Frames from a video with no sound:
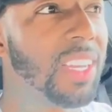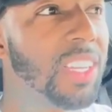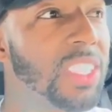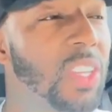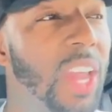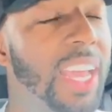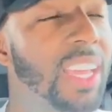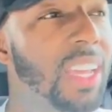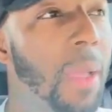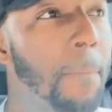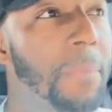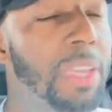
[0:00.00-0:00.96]
So like,
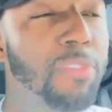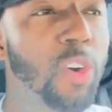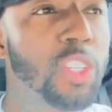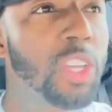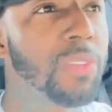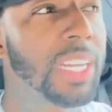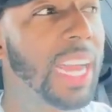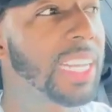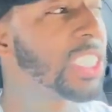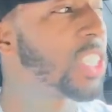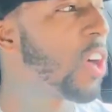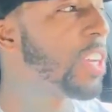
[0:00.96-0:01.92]
before you even like
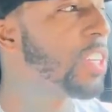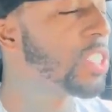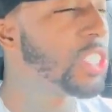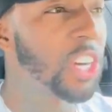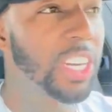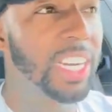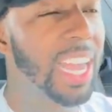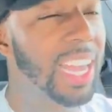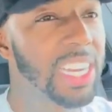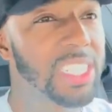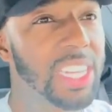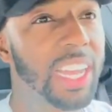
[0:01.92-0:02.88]
start your journey and that
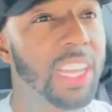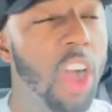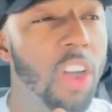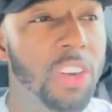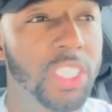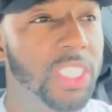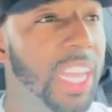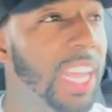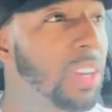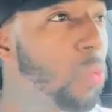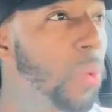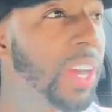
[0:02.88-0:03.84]
kind of shit, like,
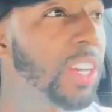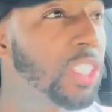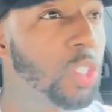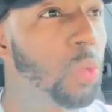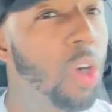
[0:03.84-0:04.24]
understand where you